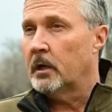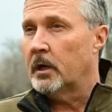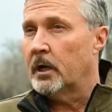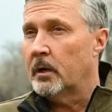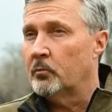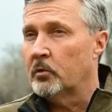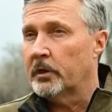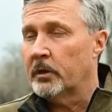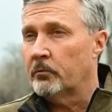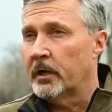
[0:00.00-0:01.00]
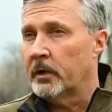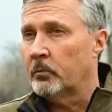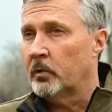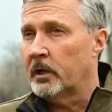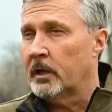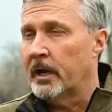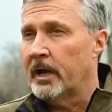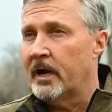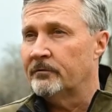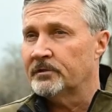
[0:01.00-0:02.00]
Um, we'll get ready. We
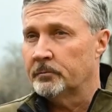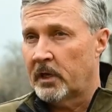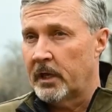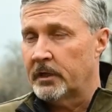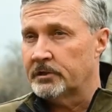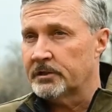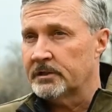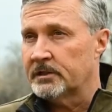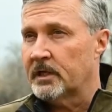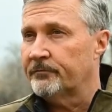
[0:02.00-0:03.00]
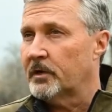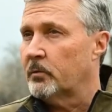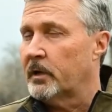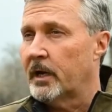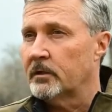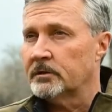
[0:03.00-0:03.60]
have some cages and stuff that we house